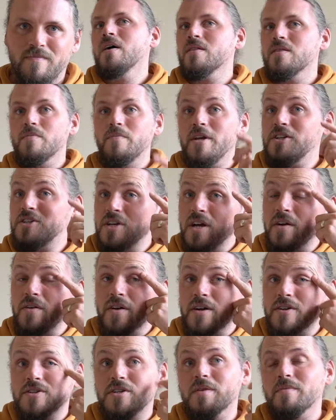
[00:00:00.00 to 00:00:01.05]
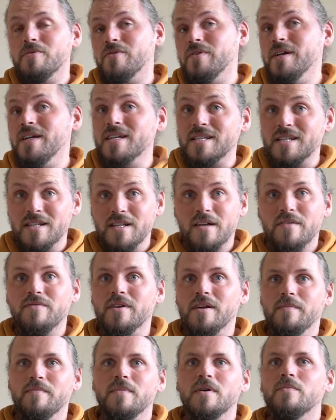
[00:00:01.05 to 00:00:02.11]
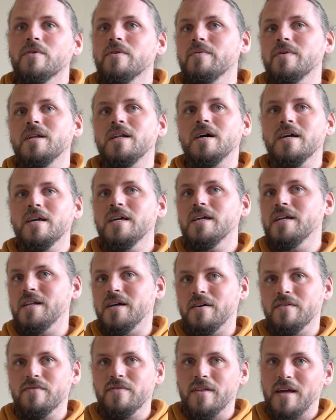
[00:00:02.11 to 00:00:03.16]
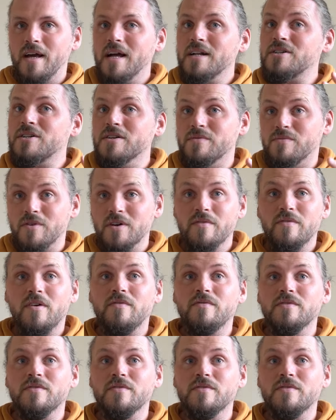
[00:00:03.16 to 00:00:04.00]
The beach area at Ship Creek is lovely, and we were lucky enough that actually on one of our